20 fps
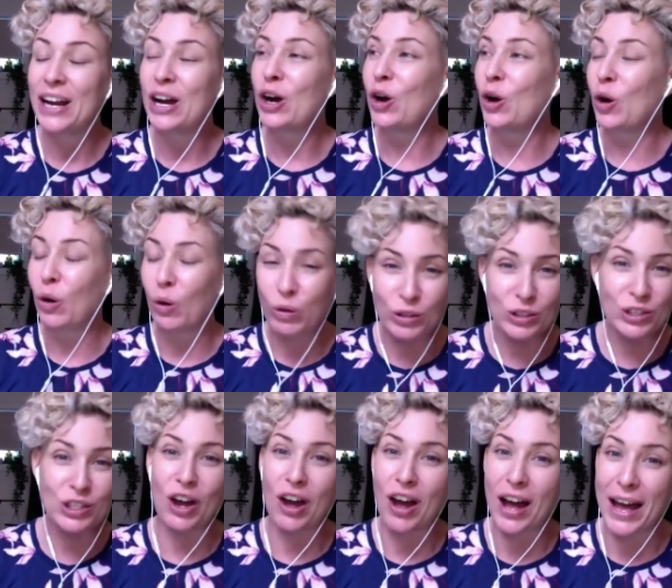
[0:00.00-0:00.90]
yeah. all the
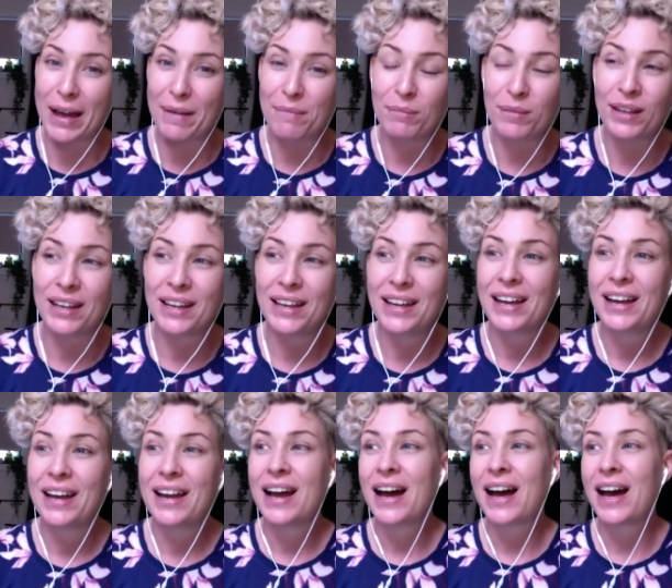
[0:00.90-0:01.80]
time.
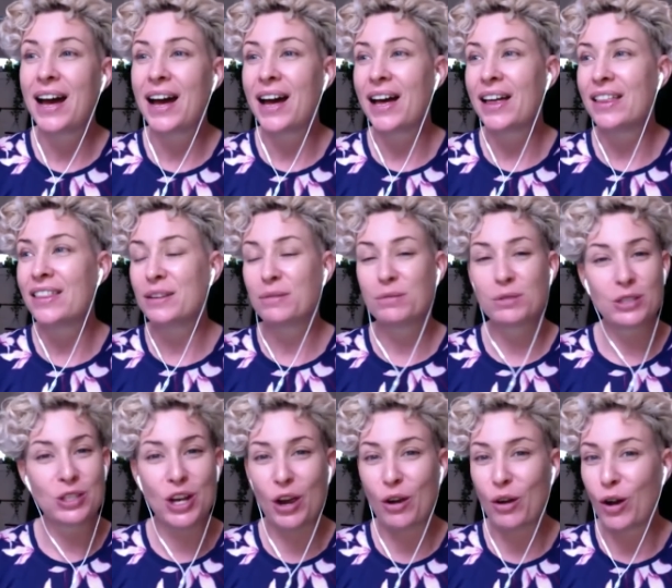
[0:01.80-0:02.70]
Uh, there
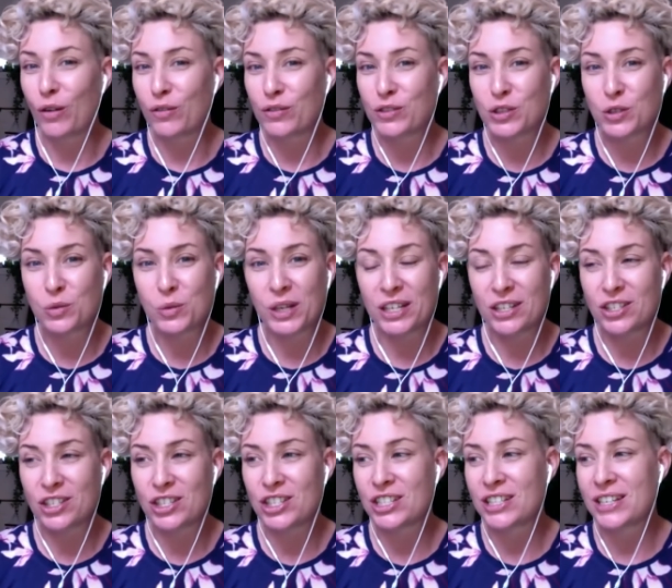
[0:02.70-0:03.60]
was no off
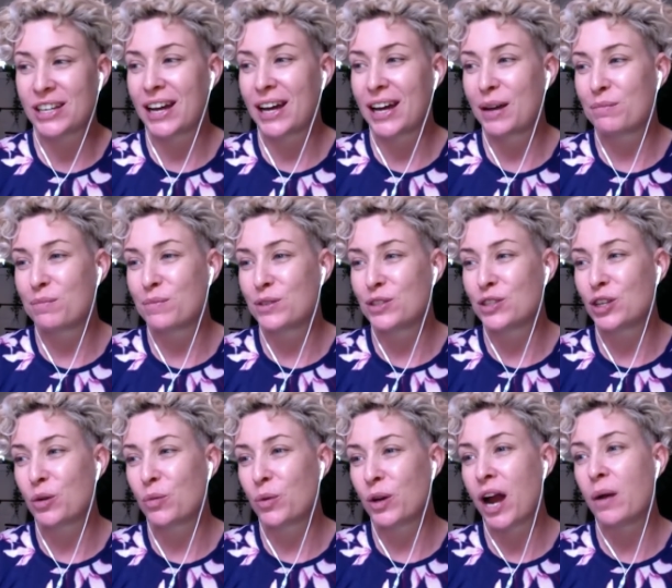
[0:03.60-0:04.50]
switch. Um, so
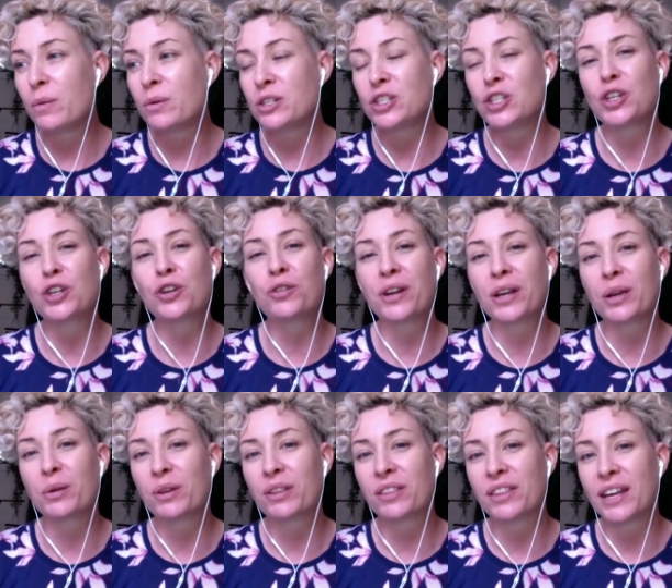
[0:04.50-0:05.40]
when I was touring
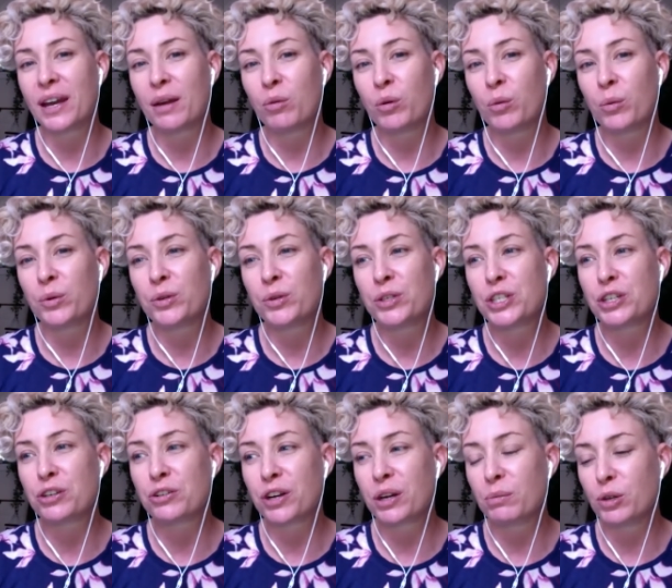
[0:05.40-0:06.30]
with them, when we were
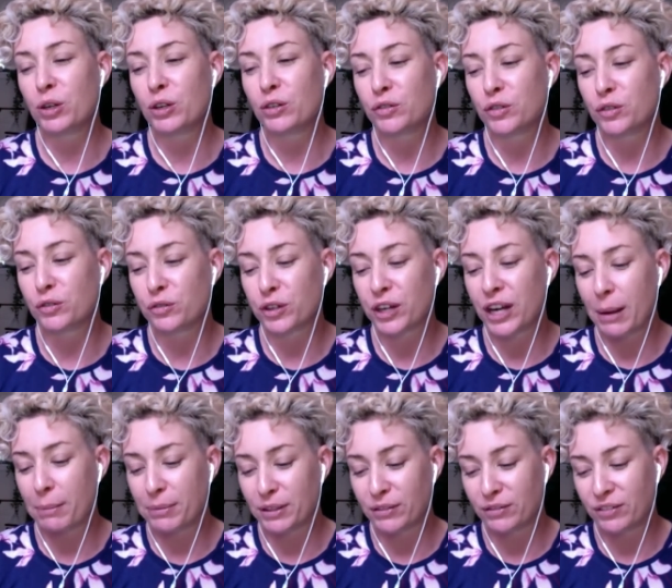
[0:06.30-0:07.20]
touring Beautiful for a
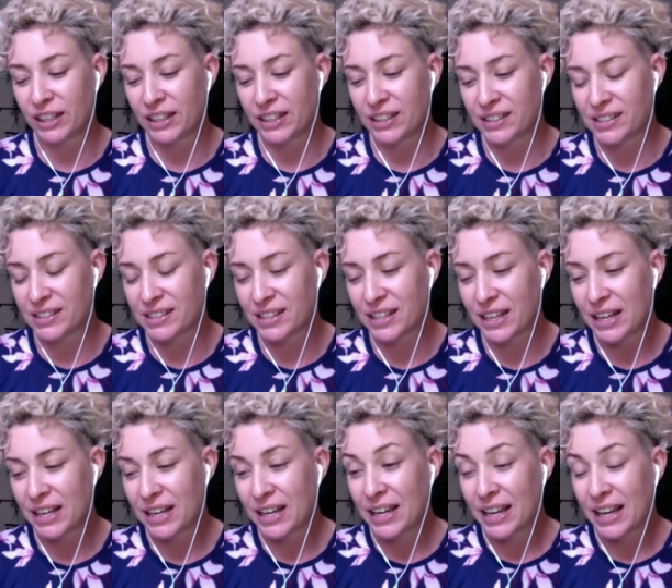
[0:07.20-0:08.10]
couple of years,
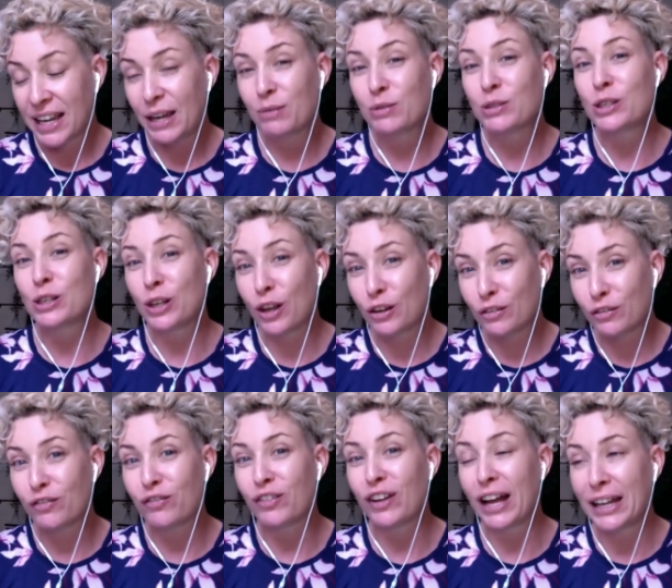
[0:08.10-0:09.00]
it was a lot of
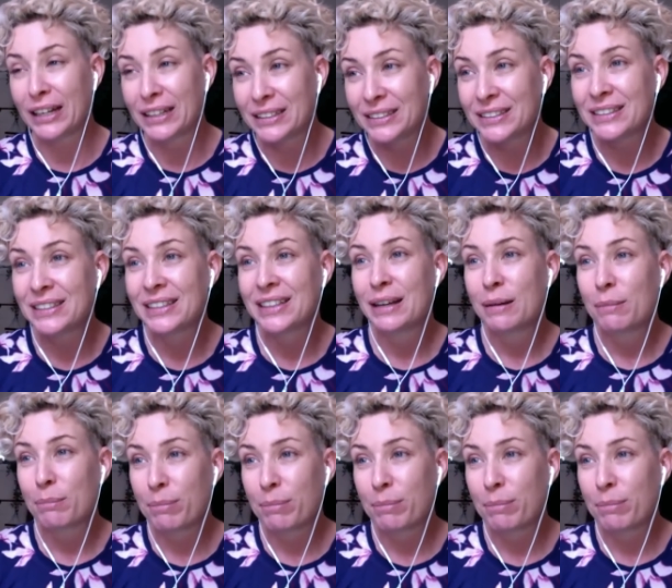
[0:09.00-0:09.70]
fun, mm.